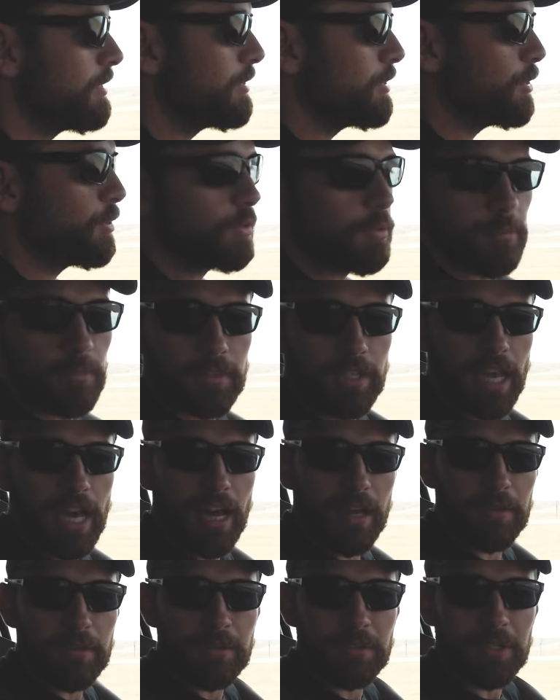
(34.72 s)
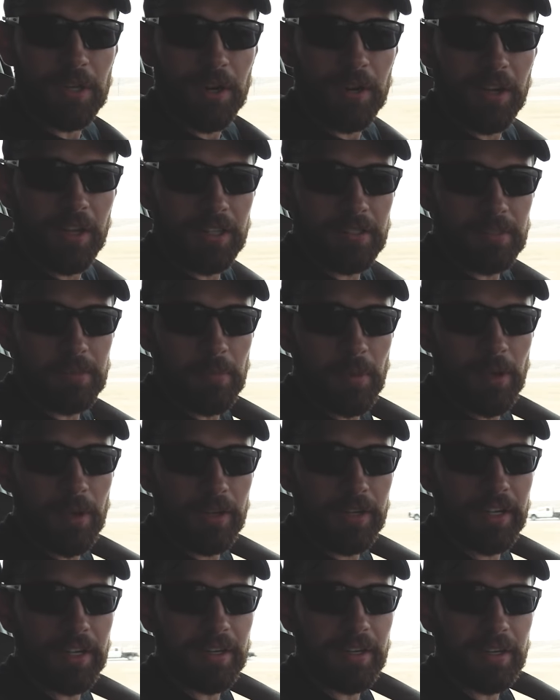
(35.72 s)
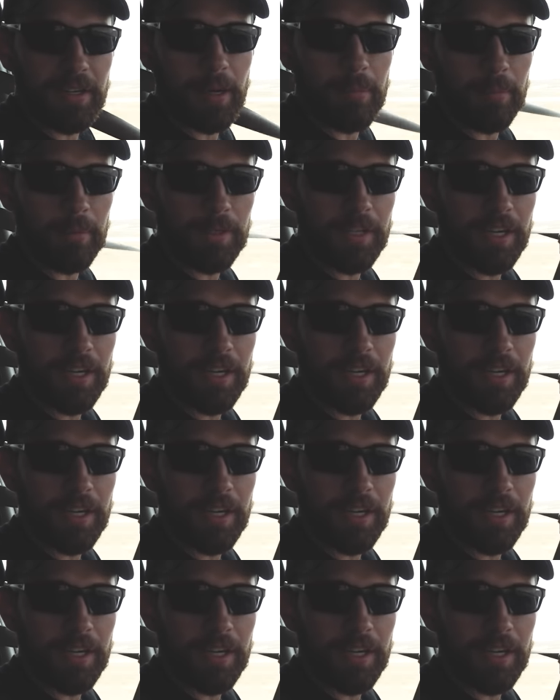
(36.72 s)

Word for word: do some scouting, start hunting some elk here in a couple